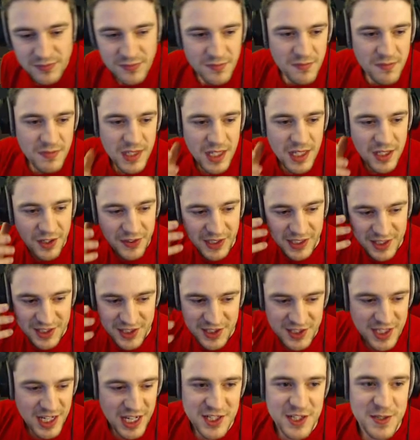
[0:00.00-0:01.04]
I think
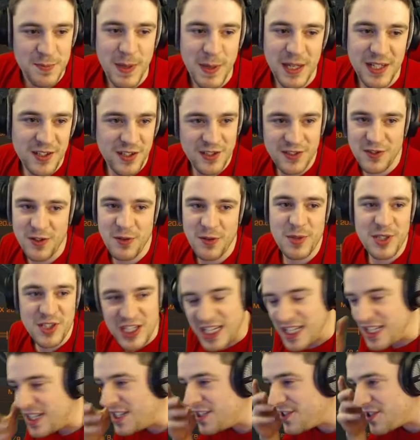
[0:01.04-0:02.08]
it just makes it so much
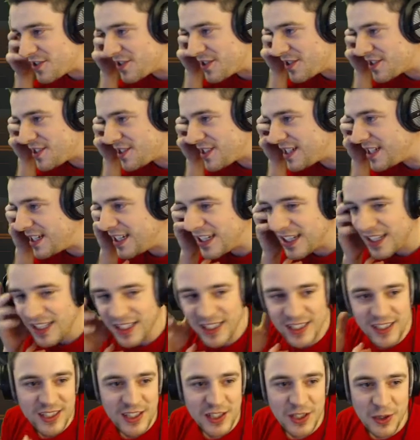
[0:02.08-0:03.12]
easier to see
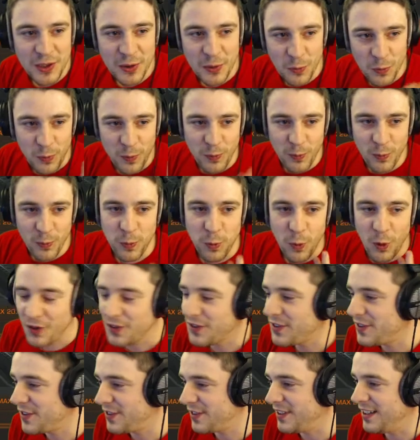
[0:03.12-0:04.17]

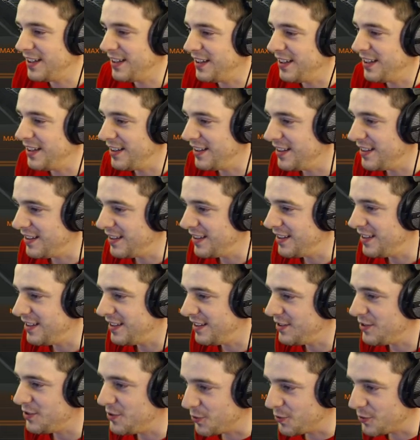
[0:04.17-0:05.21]
what
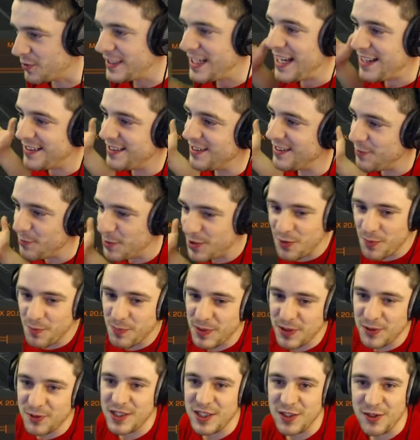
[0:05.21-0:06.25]
you're getting when you're
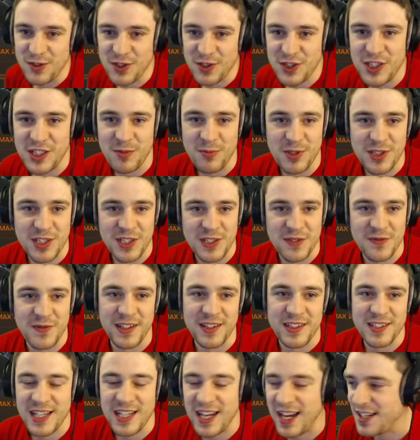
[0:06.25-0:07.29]
building your ship, which is
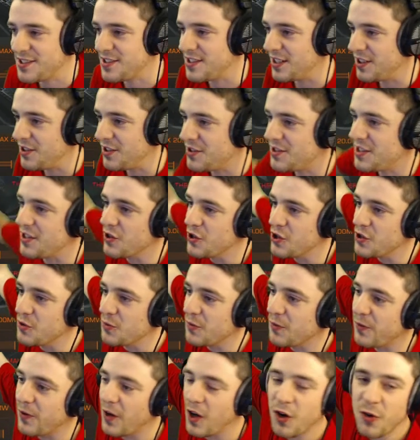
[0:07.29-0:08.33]
fantastic. You see the new
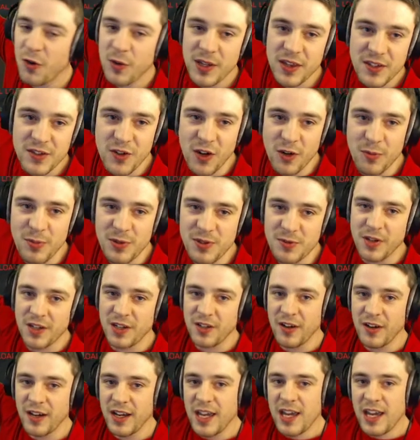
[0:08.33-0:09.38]
flow at the top as well. You
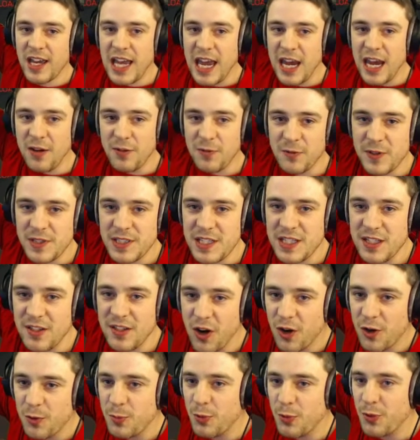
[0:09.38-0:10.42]
got outfitting,
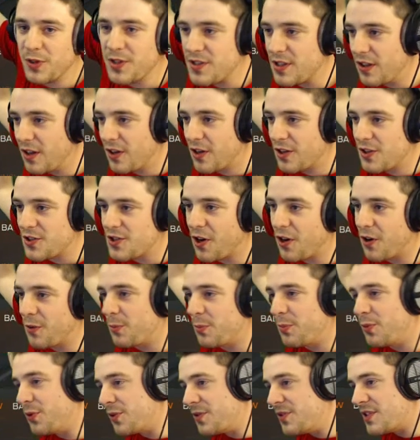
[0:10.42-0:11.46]
hardpoints, large
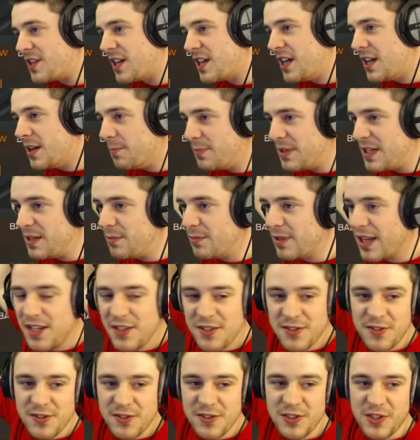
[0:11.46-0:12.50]
hardpoints, beam
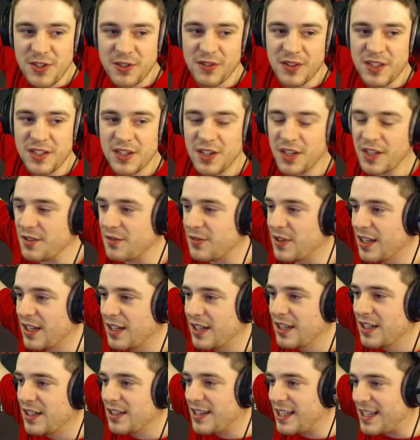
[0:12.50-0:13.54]
lasers. So you got the kind of
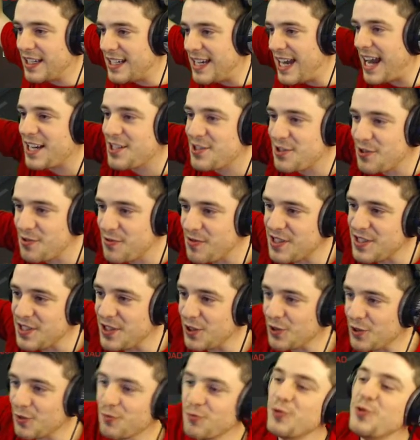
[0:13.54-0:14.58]
the categories and
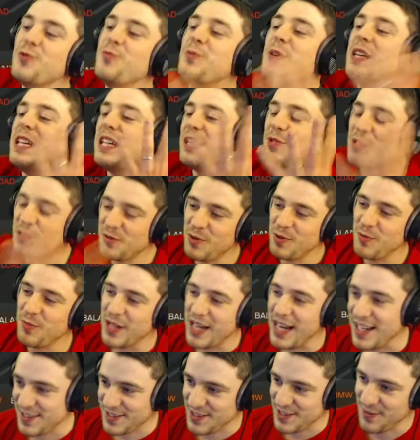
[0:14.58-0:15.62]
grouping, which we've been
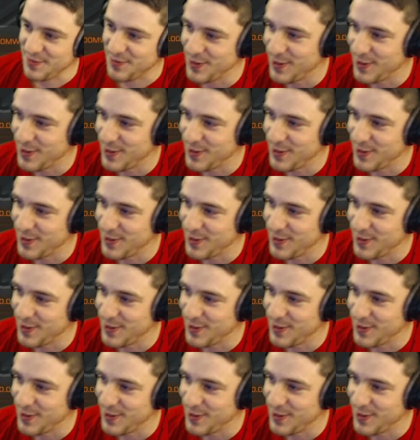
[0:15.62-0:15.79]
asking for